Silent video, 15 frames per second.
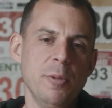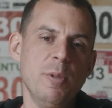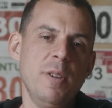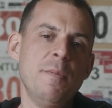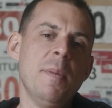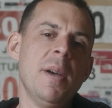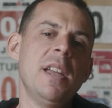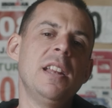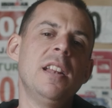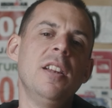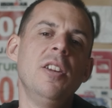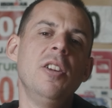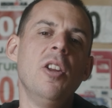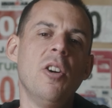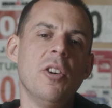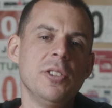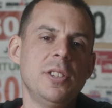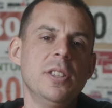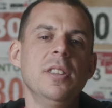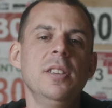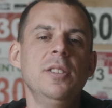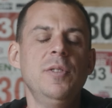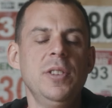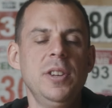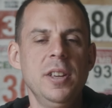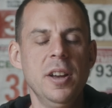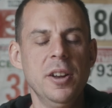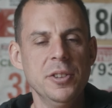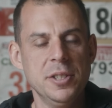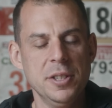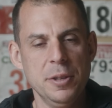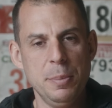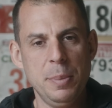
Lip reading: We've made lots of these videos in the